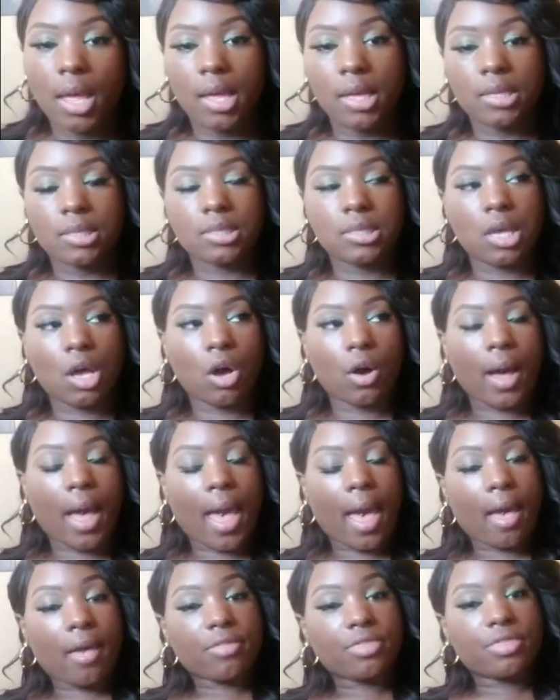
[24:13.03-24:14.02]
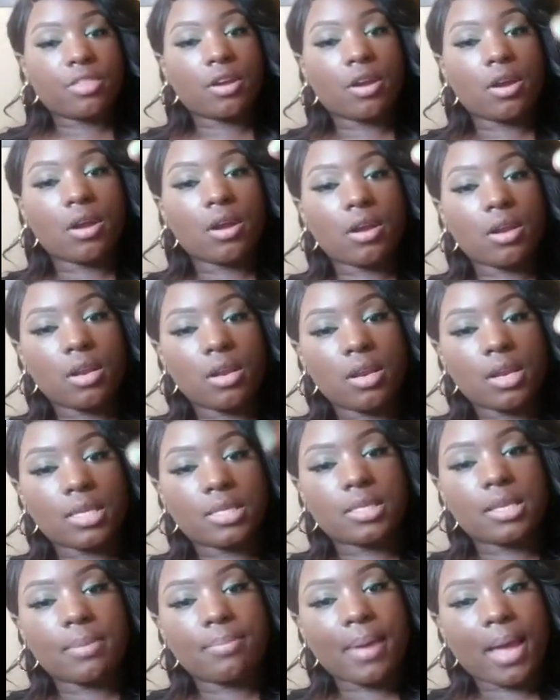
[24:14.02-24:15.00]
So after,
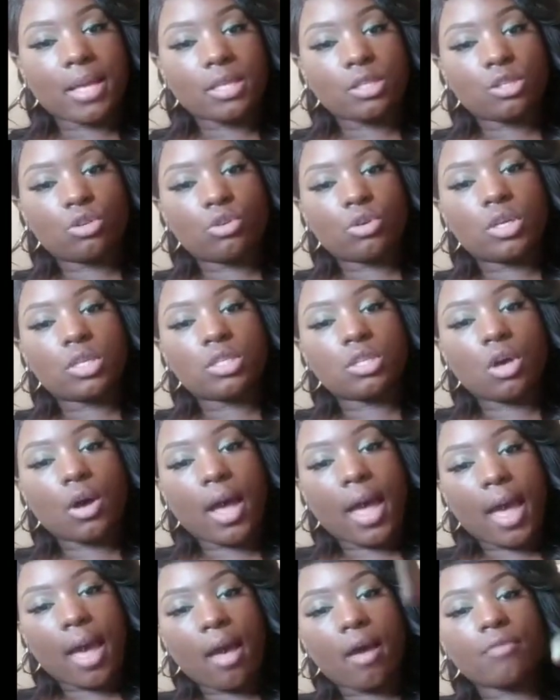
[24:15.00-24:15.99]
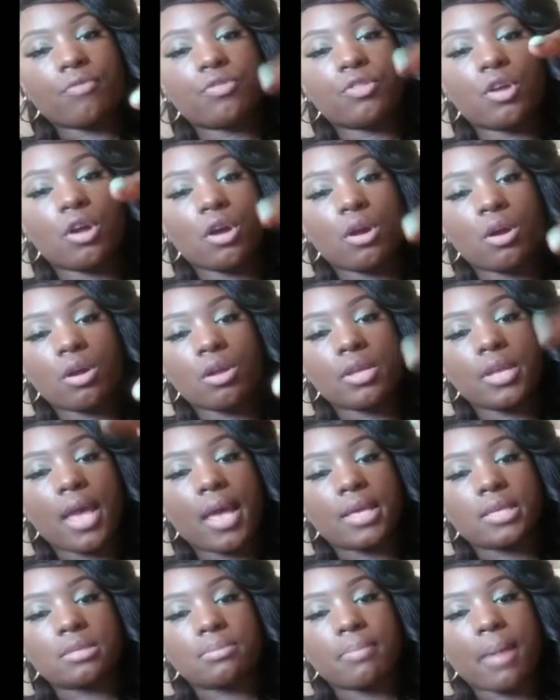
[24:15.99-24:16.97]
let's get back to it. So after,
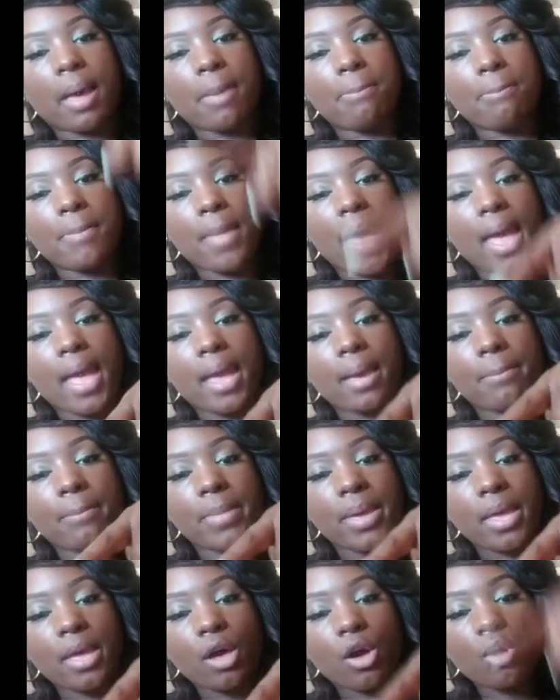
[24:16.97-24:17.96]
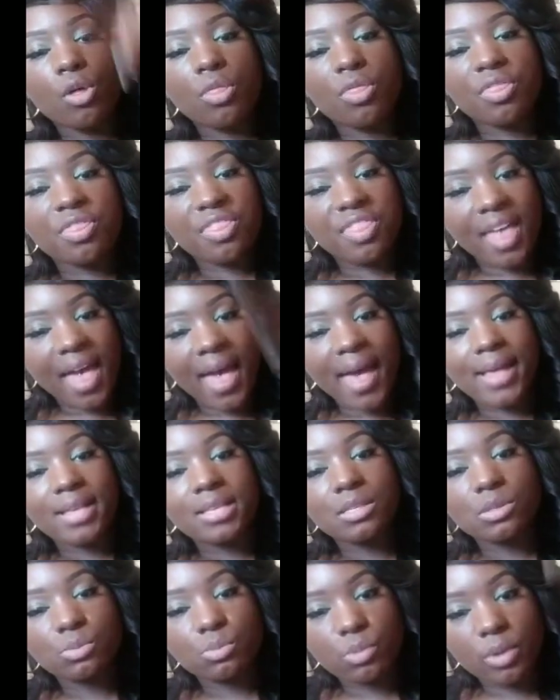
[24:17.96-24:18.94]
yes, my main meal,
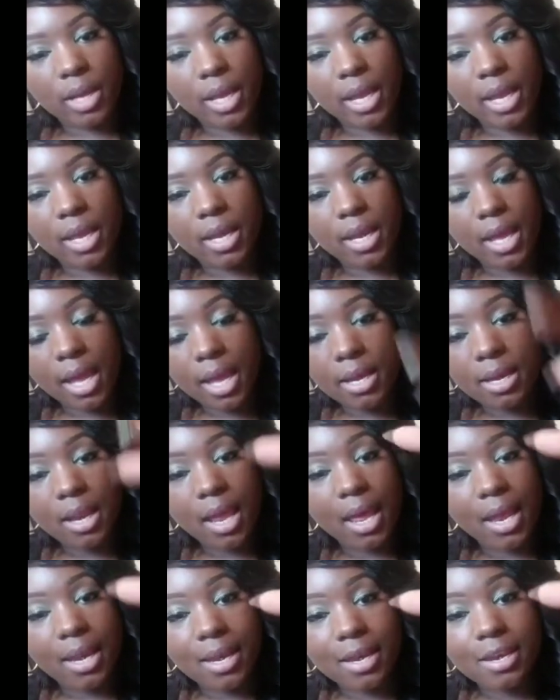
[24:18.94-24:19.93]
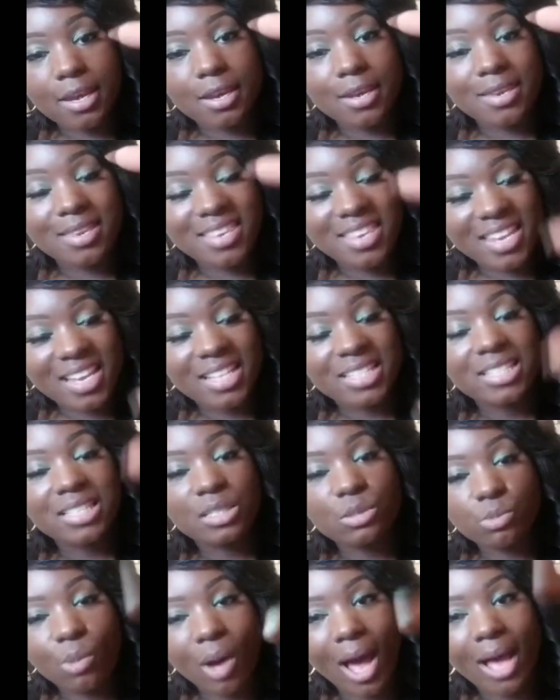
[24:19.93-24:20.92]
that's when, and this
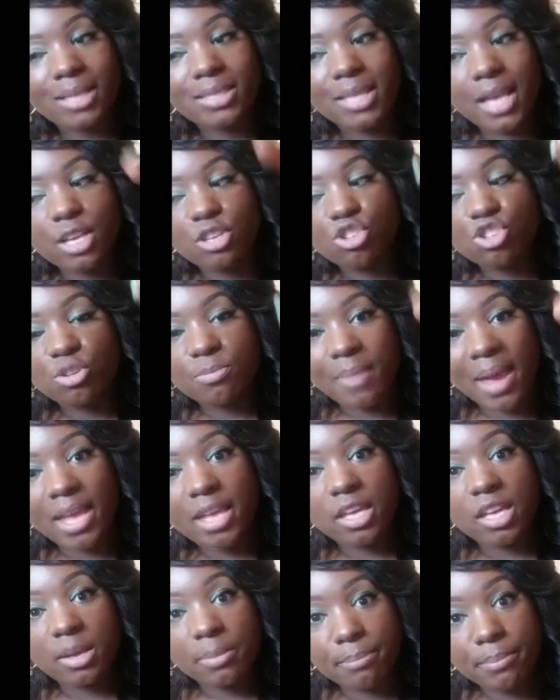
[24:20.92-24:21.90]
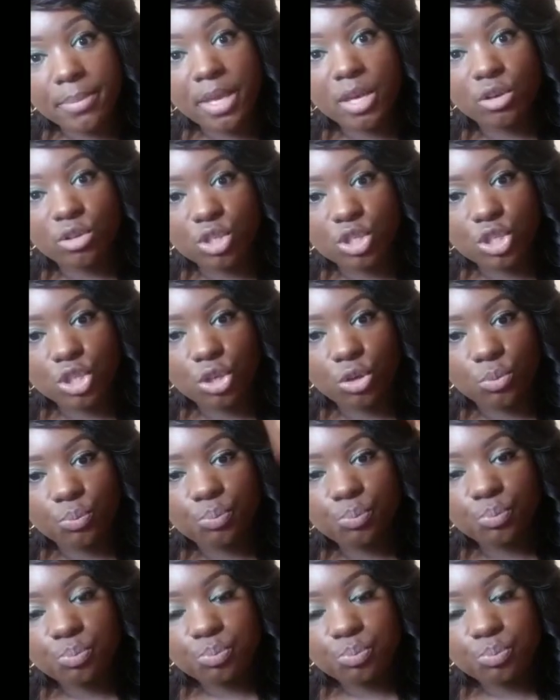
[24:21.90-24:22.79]
is why I say you should make good meals too.